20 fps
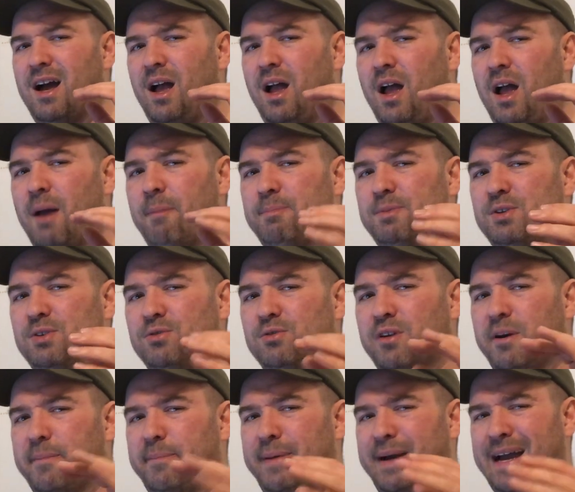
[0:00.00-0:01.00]
up to
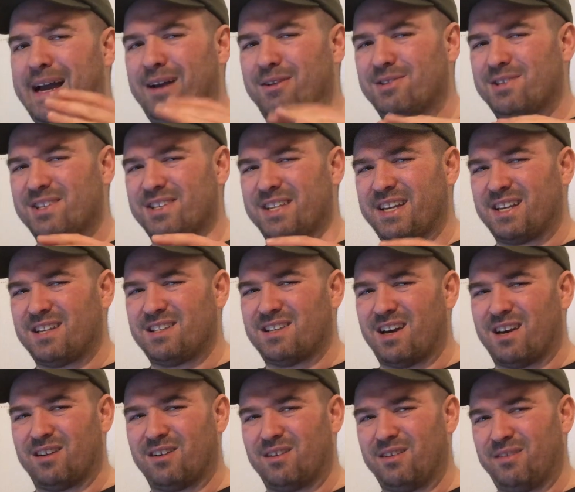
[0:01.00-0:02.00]
about
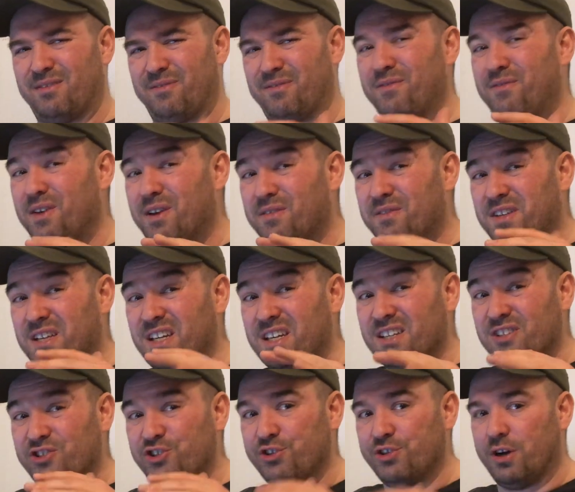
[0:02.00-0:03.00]

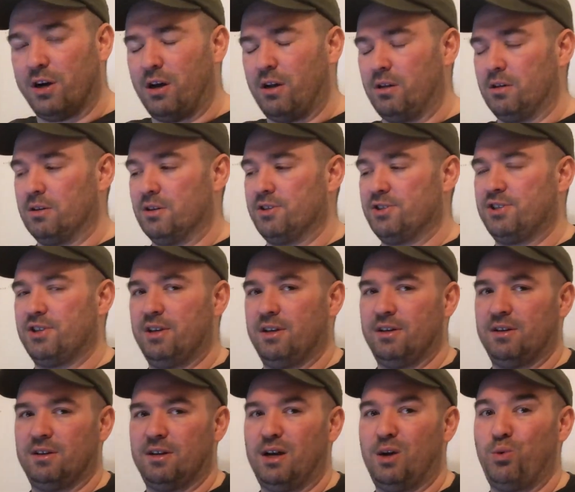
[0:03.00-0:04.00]
$650-ish
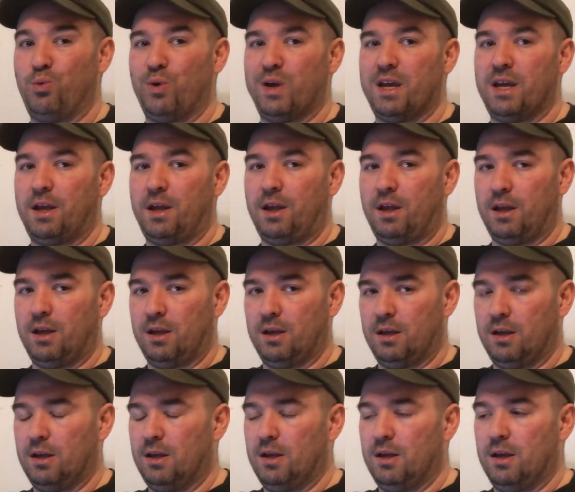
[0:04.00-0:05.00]
a week.
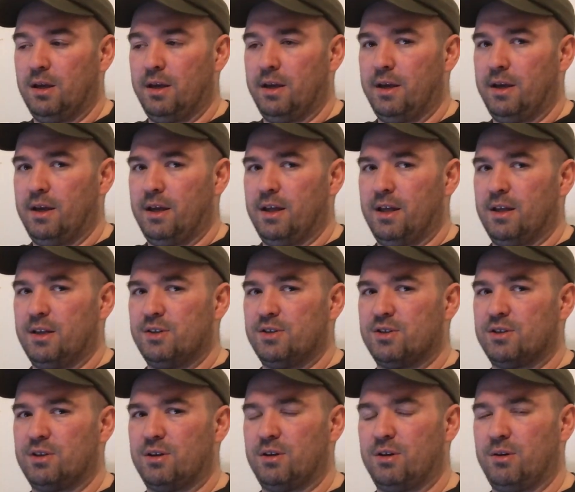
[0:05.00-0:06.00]

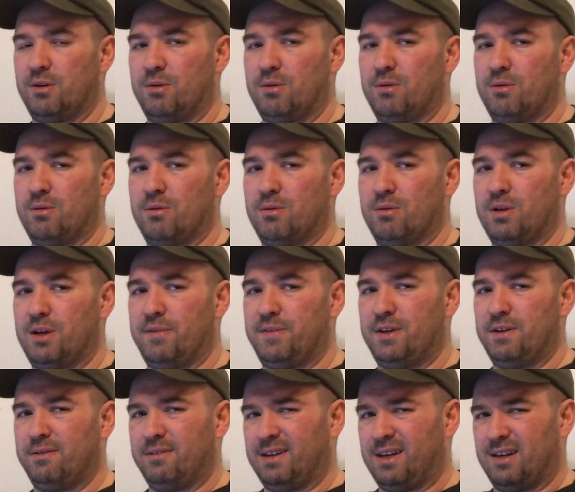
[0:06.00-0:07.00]
So if
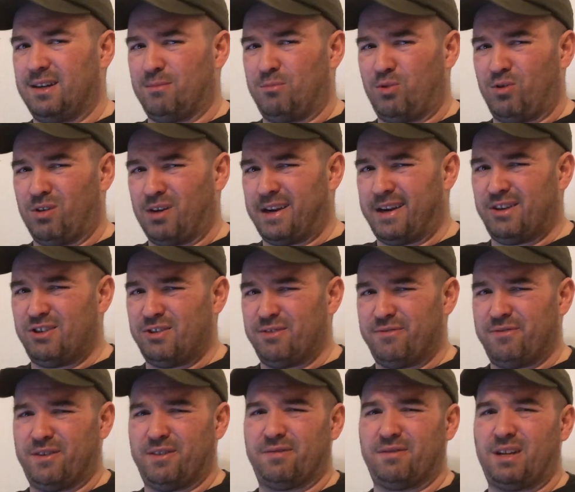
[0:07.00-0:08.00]
you got a mortgage of
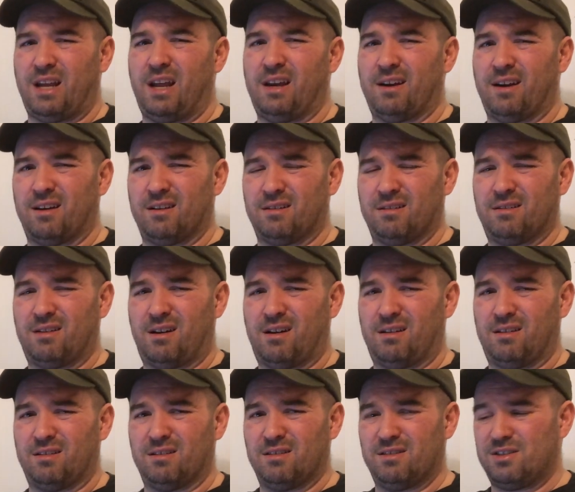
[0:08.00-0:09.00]

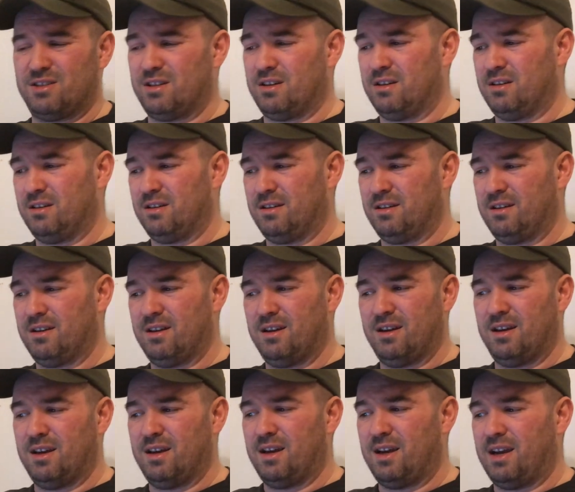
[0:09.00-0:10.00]
$1,500
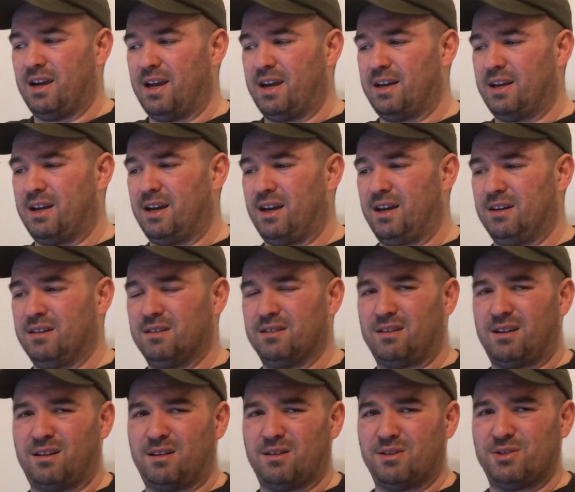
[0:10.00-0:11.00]
and
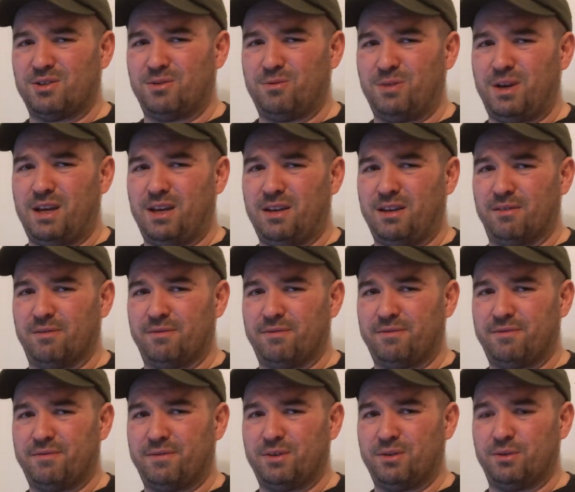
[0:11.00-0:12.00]
$100 a week in
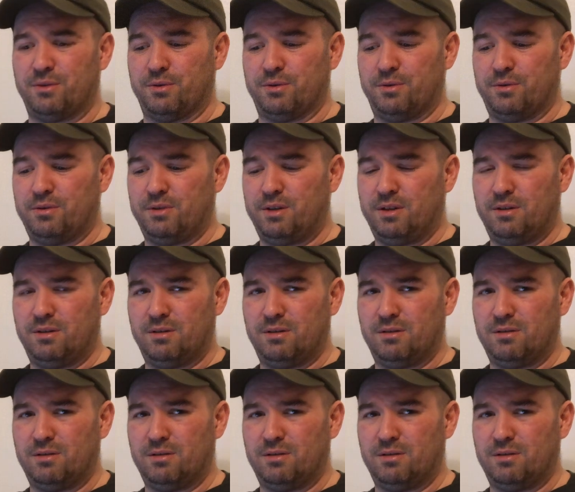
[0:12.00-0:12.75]
food,